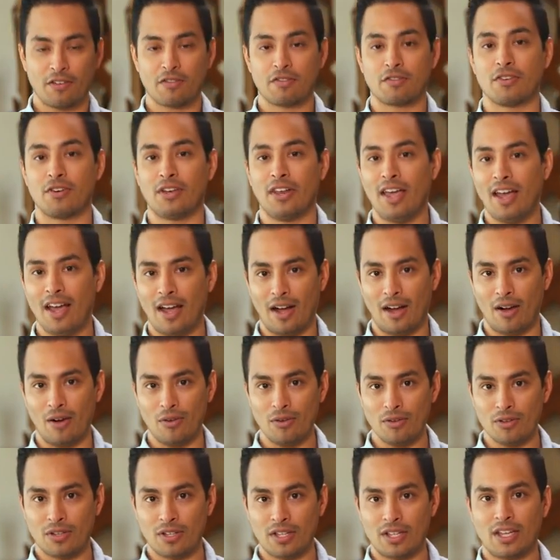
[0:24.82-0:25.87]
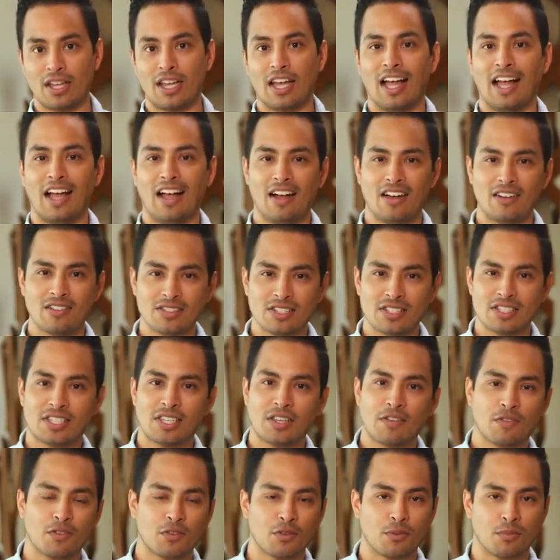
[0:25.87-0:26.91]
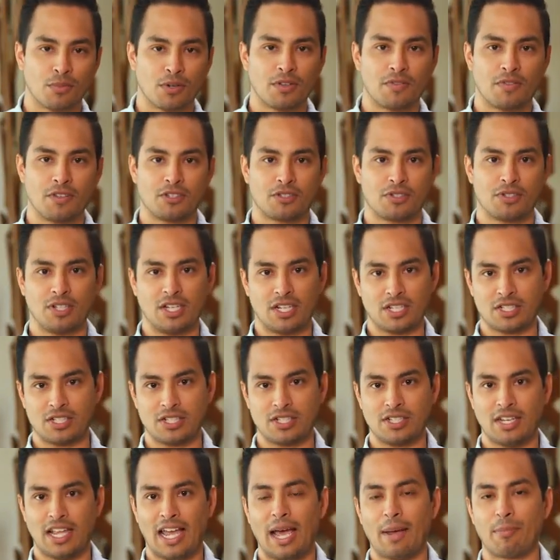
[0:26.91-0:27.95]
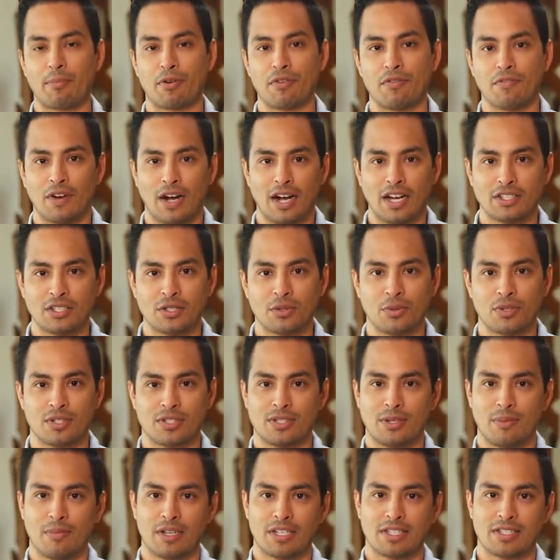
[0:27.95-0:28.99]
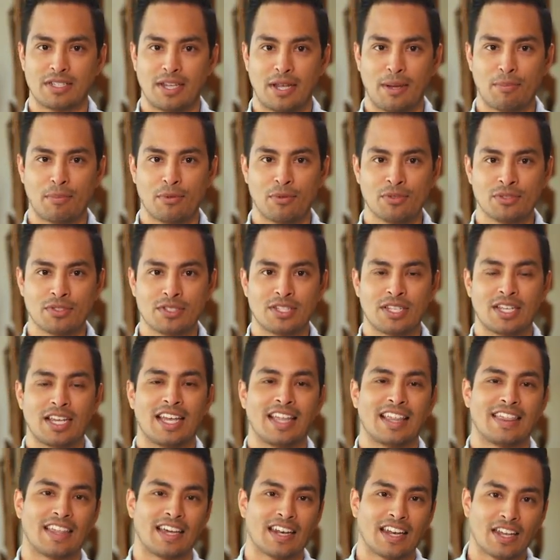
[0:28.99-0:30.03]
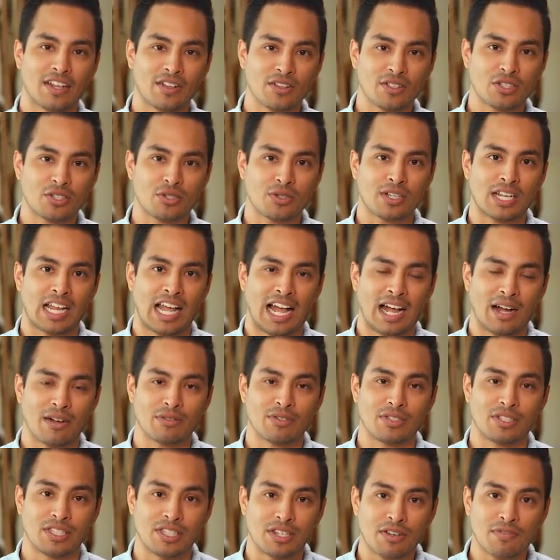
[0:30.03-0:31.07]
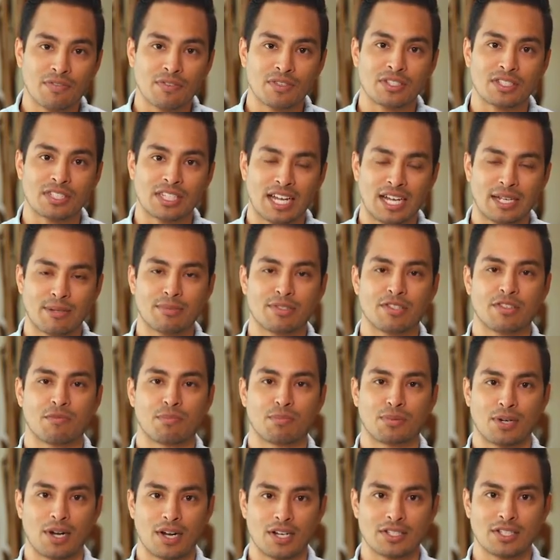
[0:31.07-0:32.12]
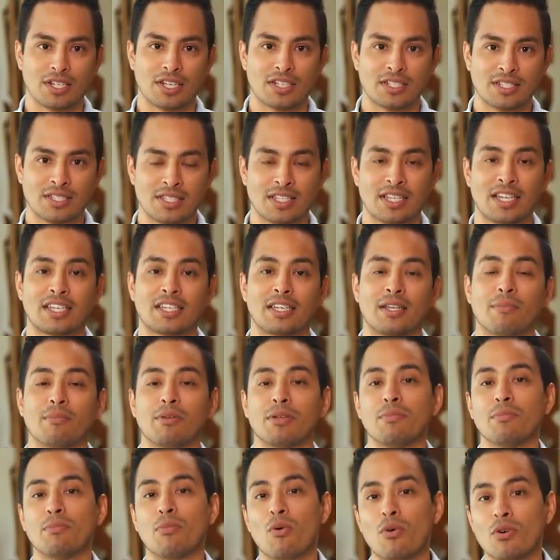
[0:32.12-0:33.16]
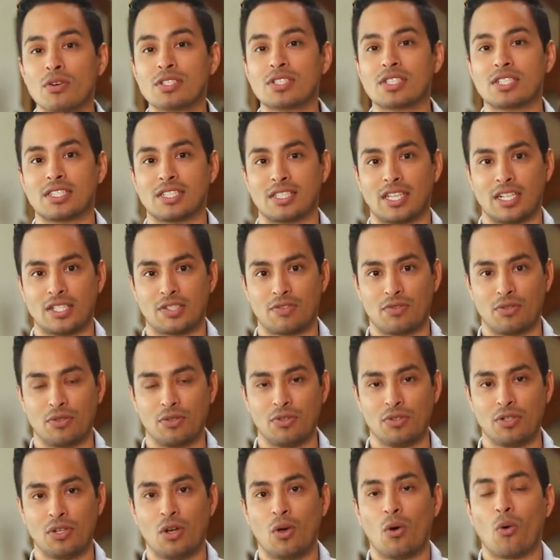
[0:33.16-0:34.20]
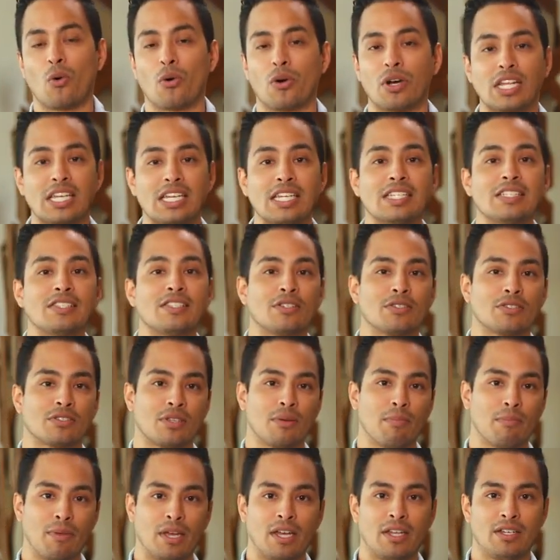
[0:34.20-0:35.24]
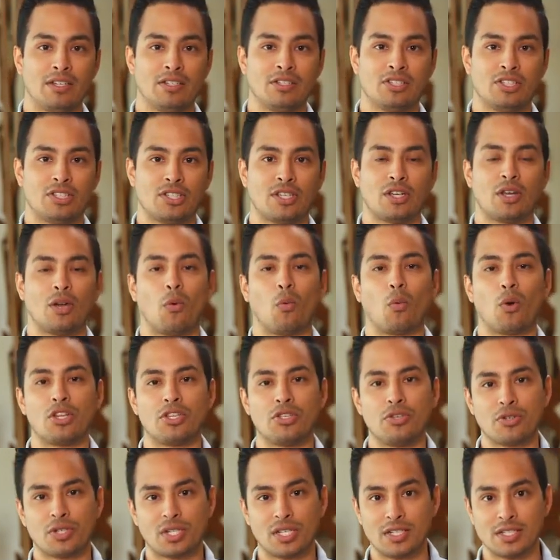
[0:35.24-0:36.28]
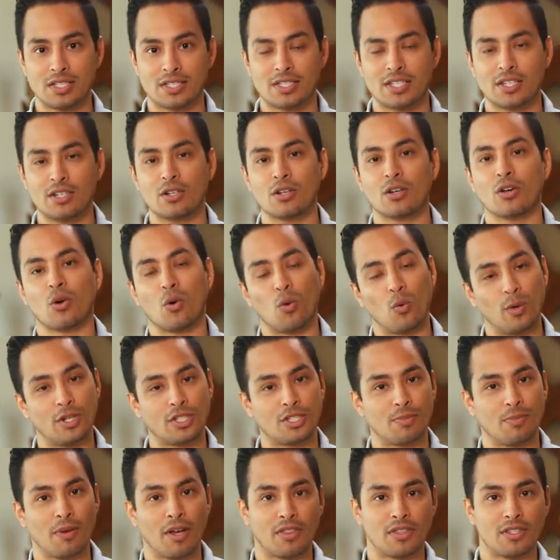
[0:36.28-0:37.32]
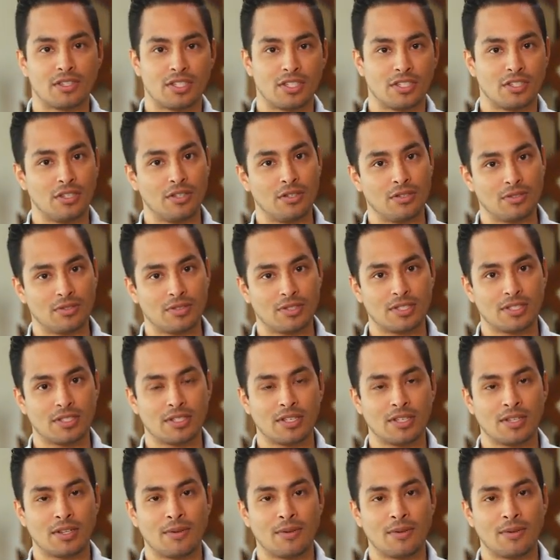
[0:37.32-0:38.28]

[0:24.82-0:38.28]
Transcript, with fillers: For now, I'll just give you a brief introduction and provide you with some examples that illustrate how different types of projects can be more successful or easier to manage when you consider which method to use.